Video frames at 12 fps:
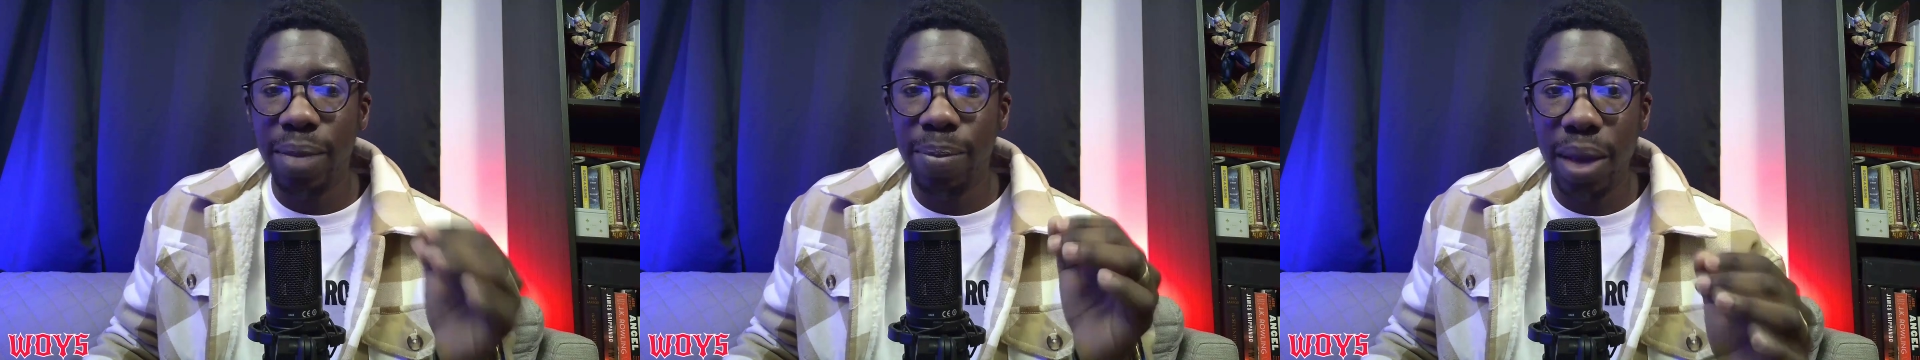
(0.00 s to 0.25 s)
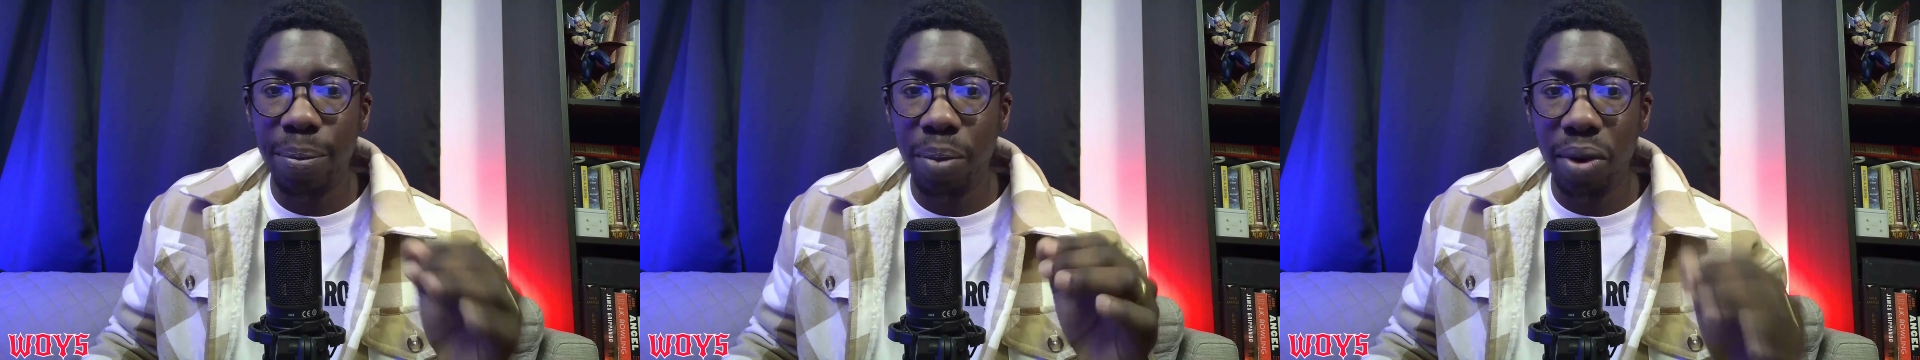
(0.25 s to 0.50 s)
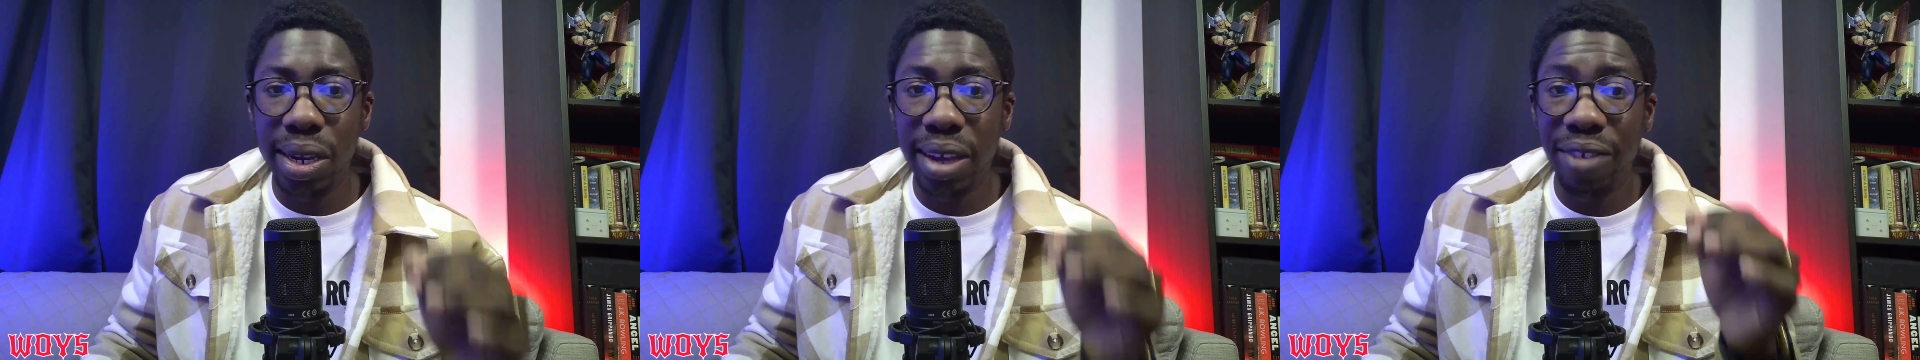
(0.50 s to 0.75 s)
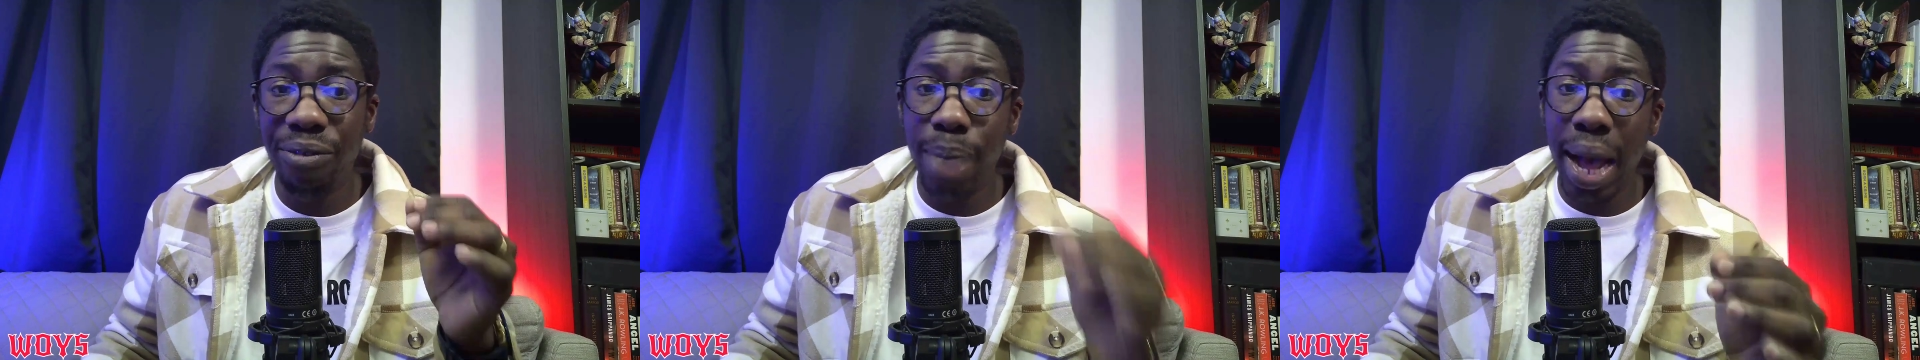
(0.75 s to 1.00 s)
Pierre
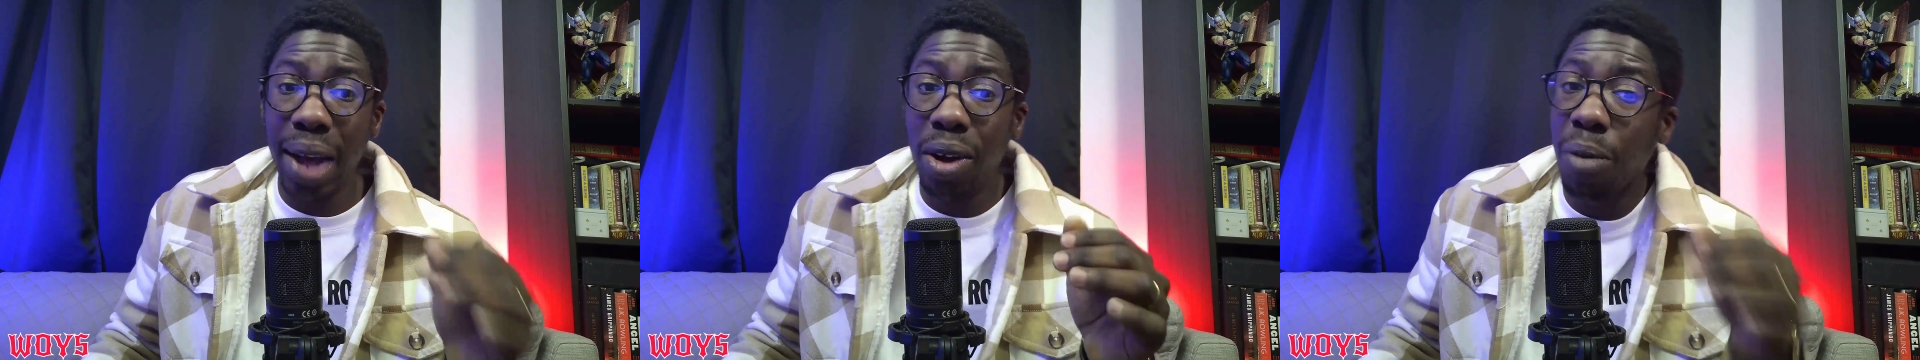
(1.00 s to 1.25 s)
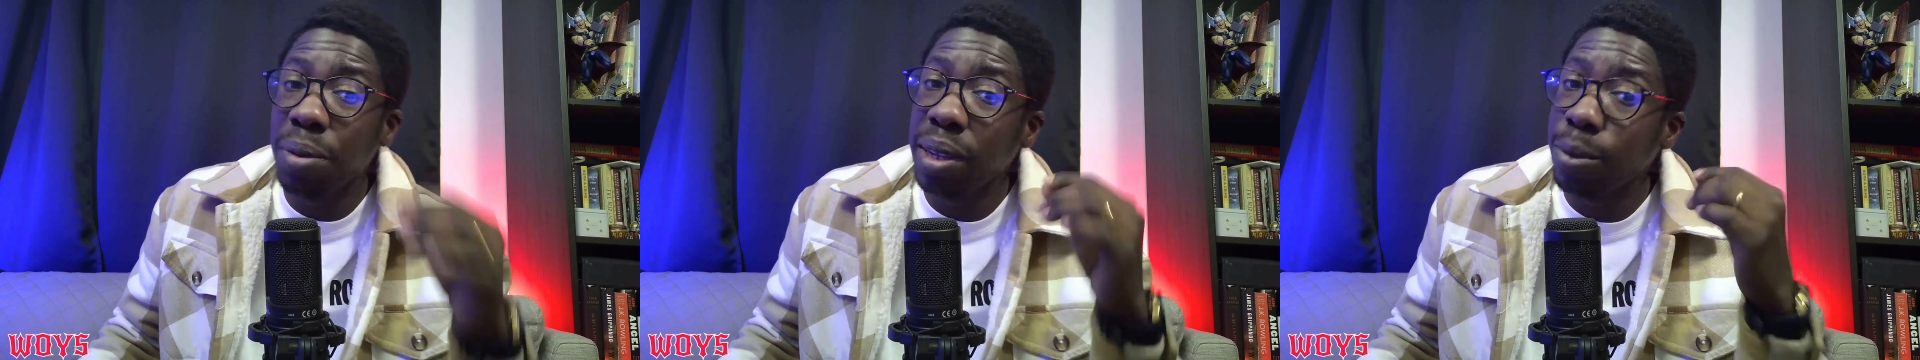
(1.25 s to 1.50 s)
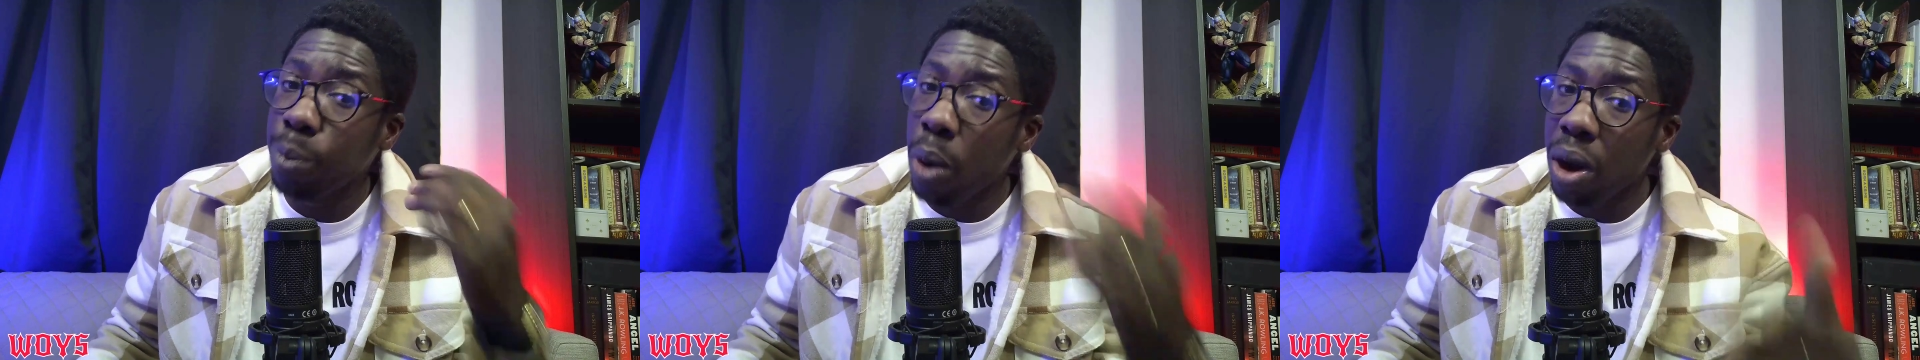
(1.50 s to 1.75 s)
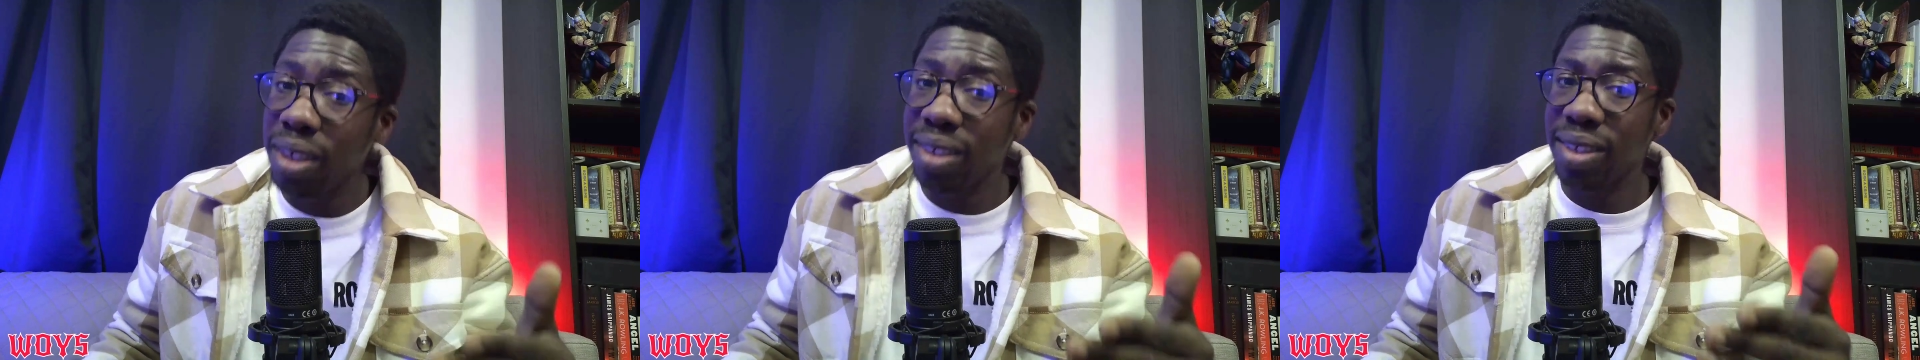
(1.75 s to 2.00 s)
Poilievre back up his
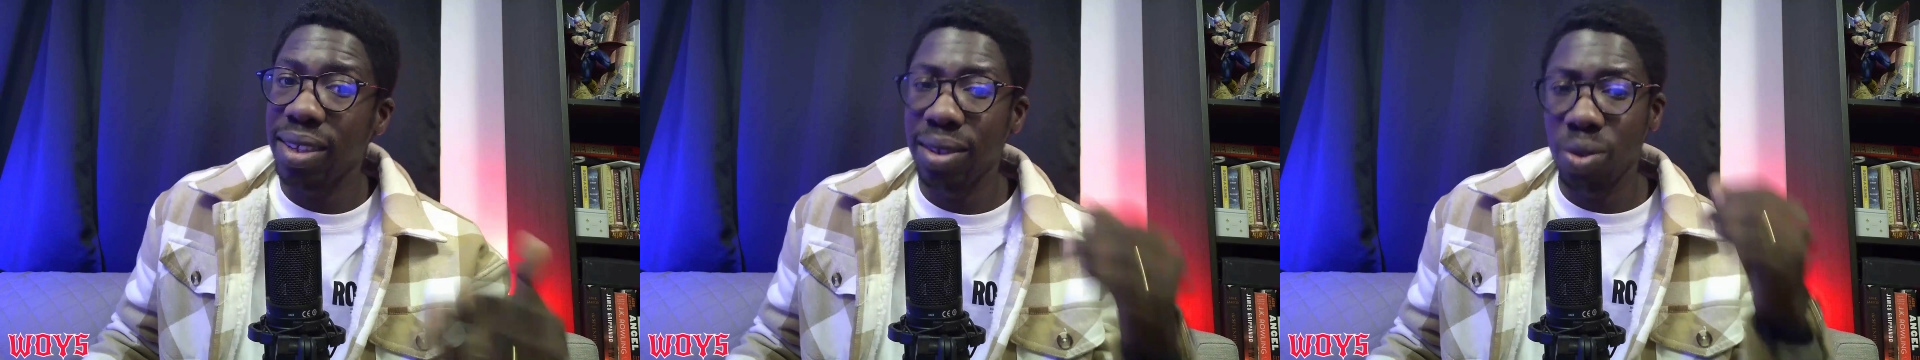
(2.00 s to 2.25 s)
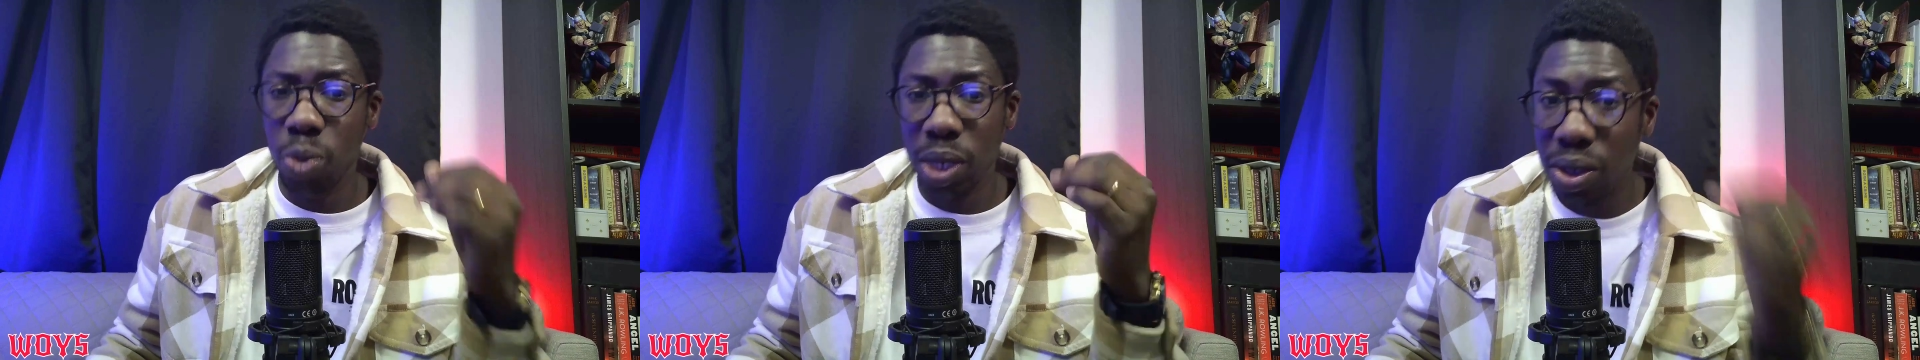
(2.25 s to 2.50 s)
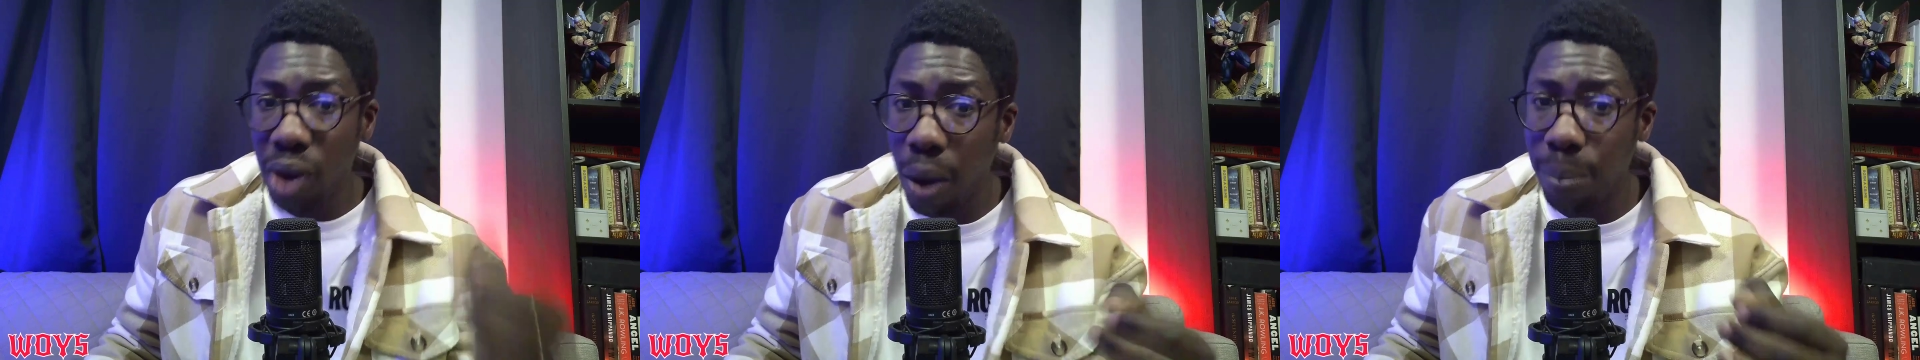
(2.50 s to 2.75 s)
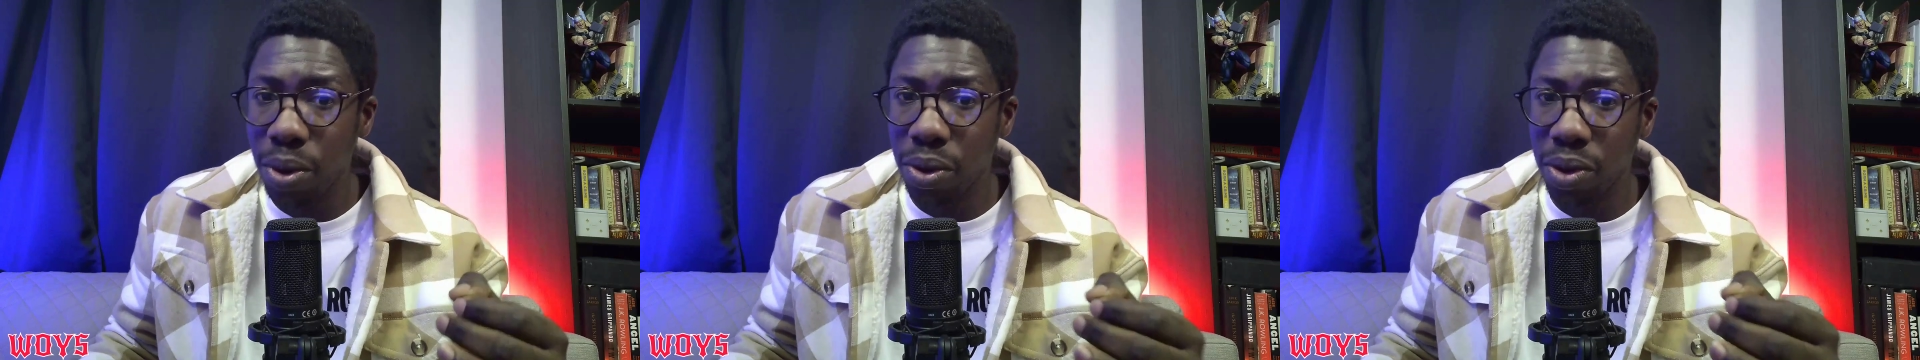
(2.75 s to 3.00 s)
policies with
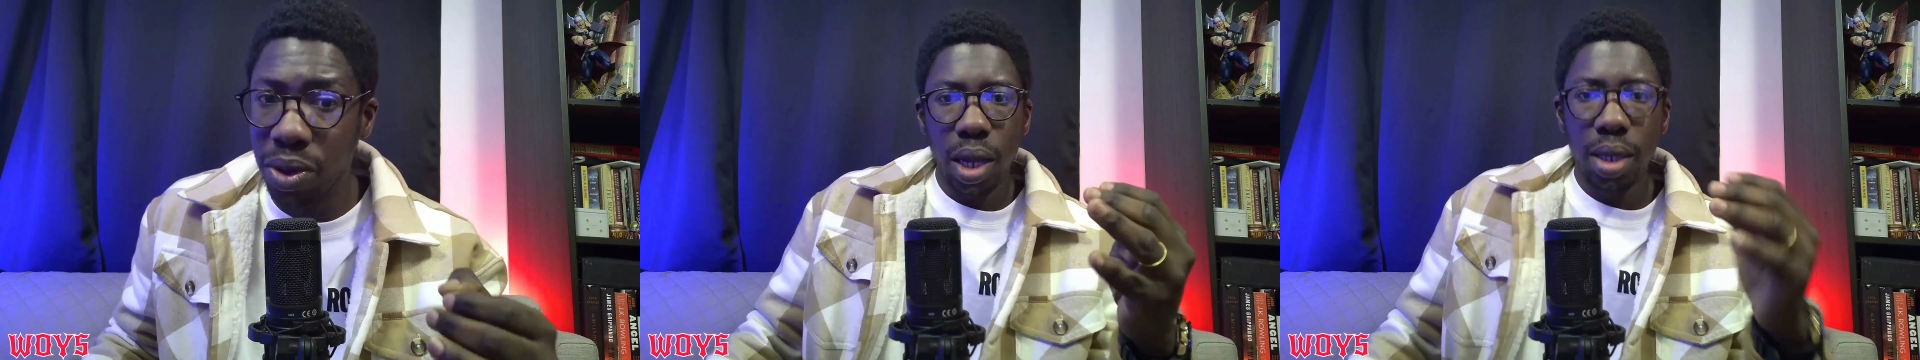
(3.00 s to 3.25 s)
numbers.